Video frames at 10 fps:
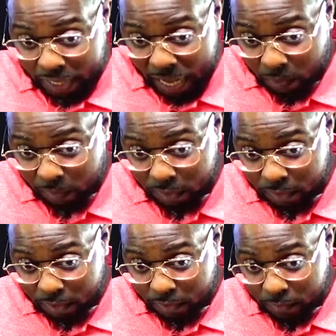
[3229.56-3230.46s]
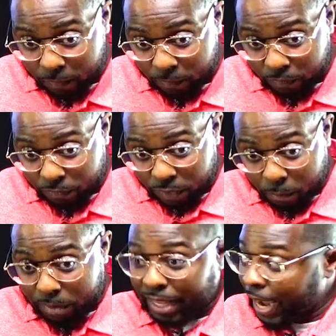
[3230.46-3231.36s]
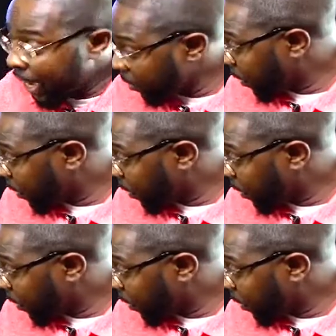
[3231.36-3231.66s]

out. But the angel